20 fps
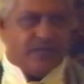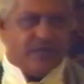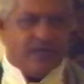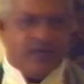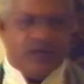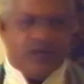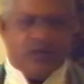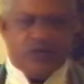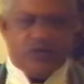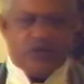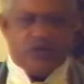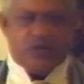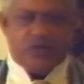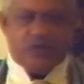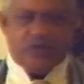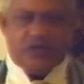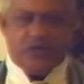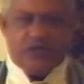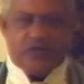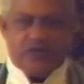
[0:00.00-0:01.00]
I want to
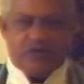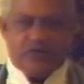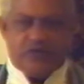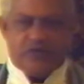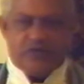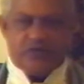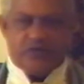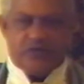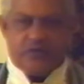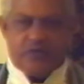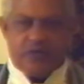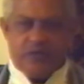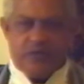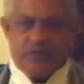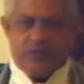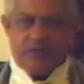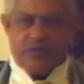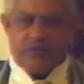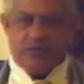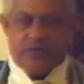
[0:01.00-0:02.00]
be out of this
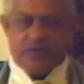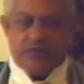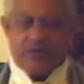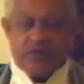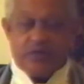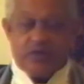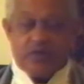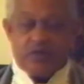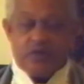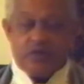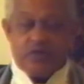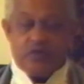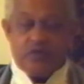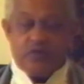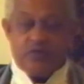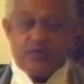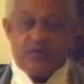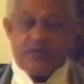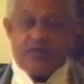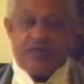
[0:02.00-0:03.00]
problem, and I'm going to
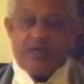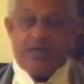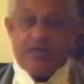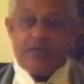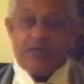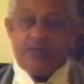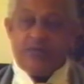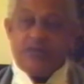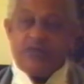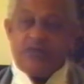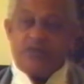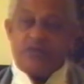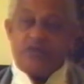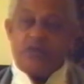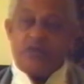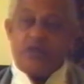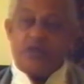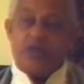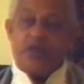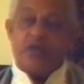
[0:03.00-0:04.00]
do my best
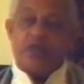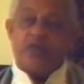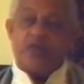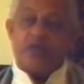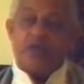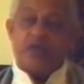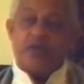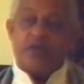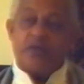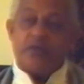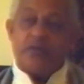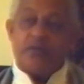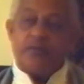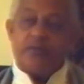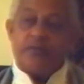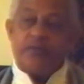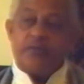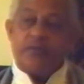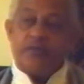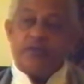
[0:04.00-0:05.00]
to get out of it.
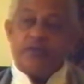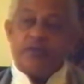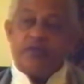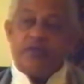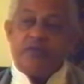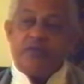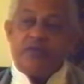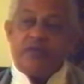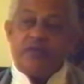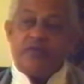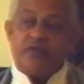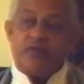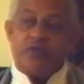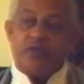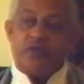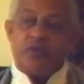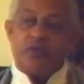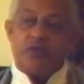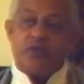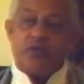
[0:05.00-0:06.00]
Even if I have to
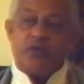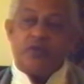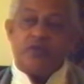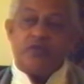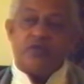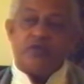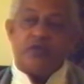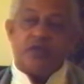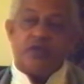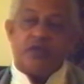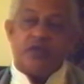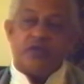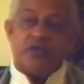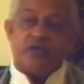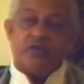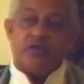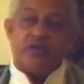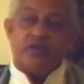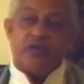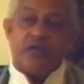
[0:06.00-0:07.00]
work 24 hours
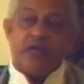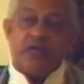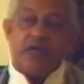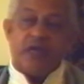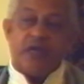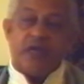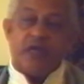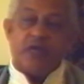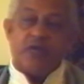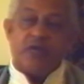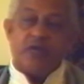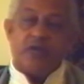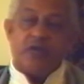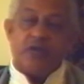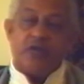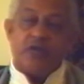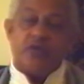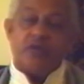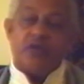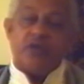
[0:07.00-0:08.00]
of the day, and I'm
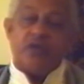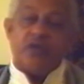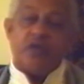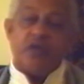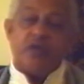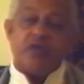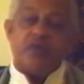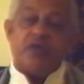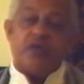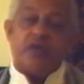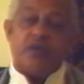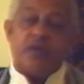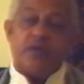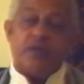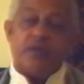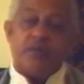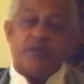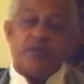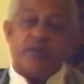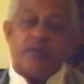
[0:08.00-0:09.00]
going to get out of it.
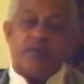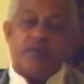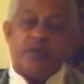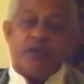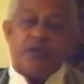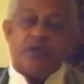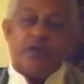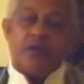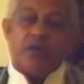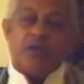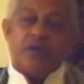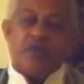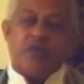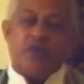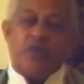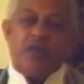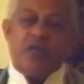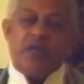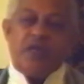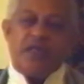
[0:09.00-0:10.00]
Now, if
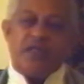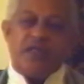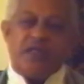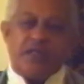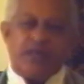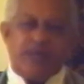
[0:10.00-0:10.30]
one has